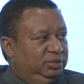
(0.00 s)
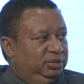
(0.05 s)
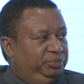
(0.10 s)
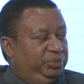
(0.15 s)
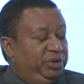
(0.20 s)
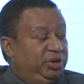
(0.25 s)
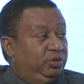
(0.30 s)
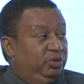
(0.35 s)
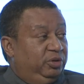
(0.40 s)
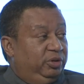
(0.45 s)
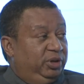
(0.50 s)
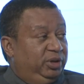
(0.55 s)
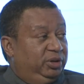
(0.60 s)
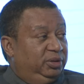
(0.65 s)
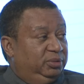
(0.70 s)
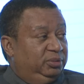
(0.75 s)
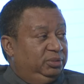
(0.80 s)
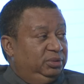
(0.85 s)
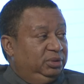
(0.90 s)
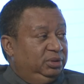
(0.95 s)
peak oil,
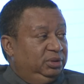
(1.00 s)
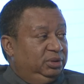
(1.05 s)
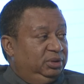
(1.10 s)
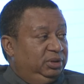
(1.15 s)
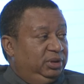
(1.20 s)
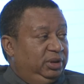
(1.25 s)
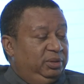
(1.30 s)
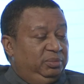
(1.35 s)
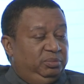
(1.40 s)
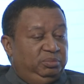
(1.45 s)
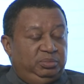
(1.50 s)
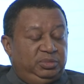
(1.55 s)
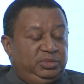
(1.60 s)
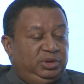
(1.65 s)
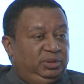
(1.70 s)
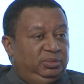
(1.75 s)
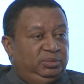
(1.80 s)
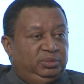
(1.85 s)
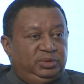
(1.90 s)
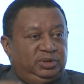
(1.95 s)
and
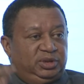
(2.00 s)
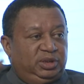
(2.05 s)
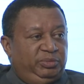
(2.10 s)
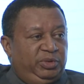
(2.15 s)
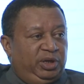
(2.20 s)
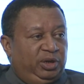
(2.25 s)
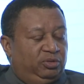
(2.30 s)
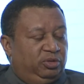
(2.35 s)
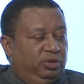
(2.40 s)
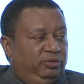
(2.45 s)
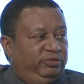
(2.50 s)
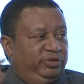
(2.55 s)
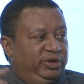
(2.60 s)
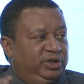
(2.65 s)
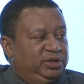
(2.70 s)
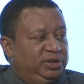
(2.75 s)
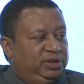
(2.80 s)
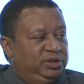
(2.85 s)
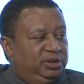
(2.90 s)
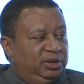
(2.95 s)
in similar
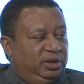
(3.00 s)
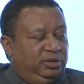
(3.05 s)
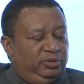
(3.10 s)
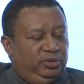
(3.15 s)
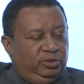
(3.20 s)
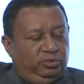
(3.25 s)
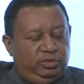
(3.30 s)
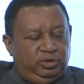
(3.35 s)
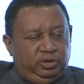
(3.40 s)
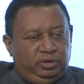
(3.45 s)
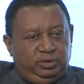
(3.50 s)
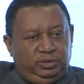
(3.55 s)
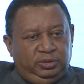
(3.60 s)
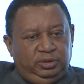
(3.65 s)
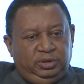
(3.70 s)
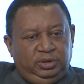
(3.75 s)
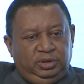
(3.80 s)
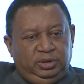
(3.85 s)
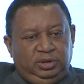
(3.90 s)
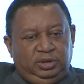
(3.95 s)
conferences around the world.
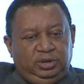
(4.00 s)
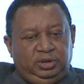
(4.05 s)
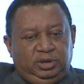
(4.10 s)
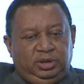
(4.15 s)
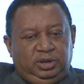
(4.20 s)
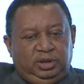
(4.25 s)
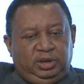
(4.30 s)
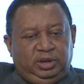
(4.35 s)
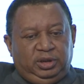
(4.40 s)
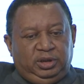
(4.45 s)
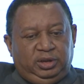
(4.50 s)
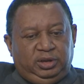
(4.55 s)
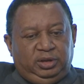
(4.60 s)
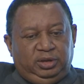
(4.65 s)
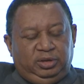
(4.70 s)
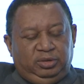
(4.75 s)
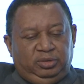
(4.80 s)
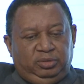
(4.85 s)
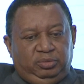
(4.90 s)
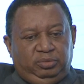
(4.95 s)

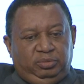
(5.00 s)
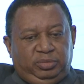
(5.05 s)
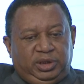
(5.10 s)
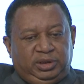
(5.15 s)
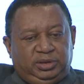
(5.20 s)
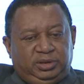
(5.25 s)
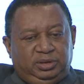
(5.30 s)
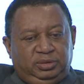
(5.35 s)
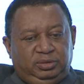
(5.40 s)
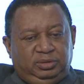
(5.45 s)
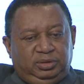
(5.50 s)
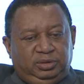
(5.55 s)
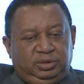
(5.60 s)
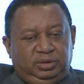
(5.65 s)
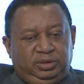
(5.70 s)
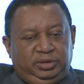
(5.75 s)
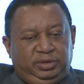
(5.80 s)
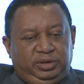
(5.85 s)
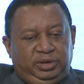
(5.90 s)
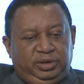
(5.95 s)
But
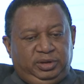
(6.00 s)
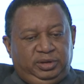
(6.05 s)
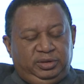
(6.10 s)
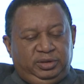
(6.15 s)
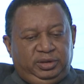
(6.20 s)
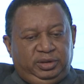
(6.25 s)
the